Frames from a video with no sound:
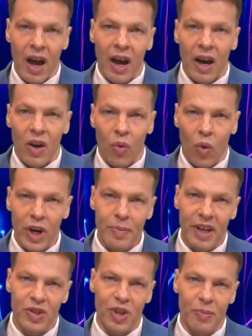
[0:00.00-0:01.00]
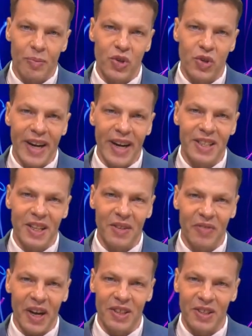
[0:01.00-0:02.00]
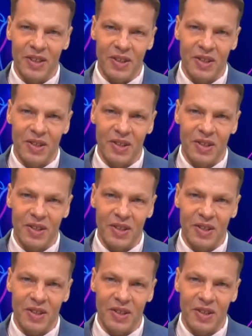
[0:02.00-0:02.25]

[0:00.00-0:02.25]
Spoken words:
What about subtracting vectors?